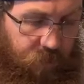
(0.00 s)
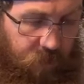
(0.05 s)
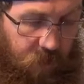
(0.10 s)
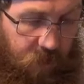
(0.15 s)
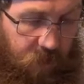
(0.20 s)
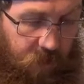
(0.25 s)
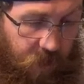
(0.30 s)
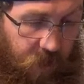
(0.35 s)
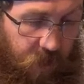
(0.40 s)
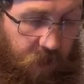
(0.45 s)

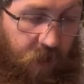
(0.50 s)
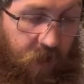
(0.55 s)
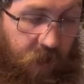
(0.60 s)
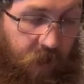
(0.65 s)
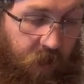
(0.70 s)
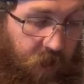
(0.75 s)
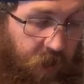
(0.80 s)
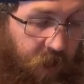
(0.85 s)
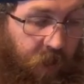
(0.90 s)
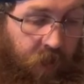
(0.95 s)
But
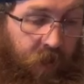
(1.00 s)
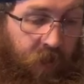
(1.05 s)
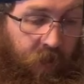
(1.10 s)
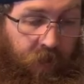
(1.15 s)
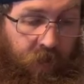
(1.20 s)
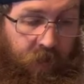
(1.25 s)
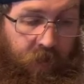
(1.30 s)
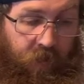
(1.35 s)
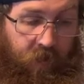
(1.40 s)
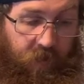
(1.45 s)

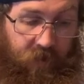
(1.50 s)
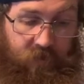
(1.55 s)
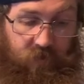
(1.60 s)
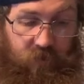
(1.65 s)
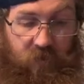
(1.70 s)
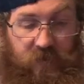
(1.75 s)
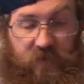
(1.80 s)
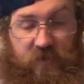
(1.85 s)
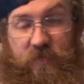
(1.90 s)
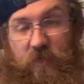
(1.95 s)
as
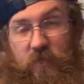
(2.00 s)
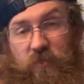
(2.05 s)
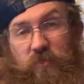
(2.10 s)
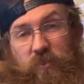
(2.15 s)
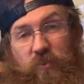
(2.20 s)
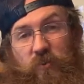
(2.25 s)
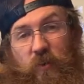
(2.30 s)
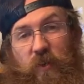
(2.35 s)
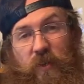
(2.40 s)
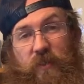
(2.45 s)
you can see on the
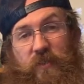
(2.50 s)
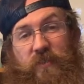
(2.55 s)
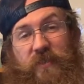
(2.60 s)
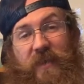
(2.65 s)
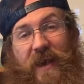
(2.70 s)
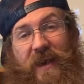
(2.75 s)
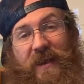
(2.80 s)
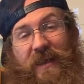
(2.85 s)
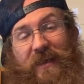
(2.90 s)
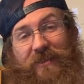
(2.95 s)
screen, this
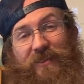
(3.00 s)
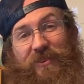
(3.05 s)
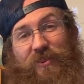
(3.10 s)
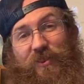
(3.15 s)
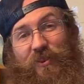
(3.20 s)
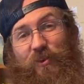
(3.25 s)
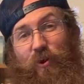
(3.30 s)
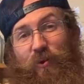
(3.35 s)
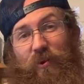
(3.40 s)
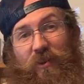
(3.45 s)
hat had
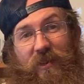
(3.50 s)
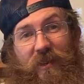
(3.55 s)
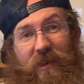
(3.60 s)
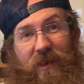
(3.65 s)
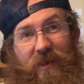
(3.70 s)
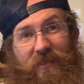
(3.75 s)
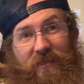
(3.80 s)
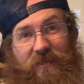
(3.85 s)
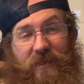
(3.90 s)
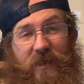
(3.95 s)
39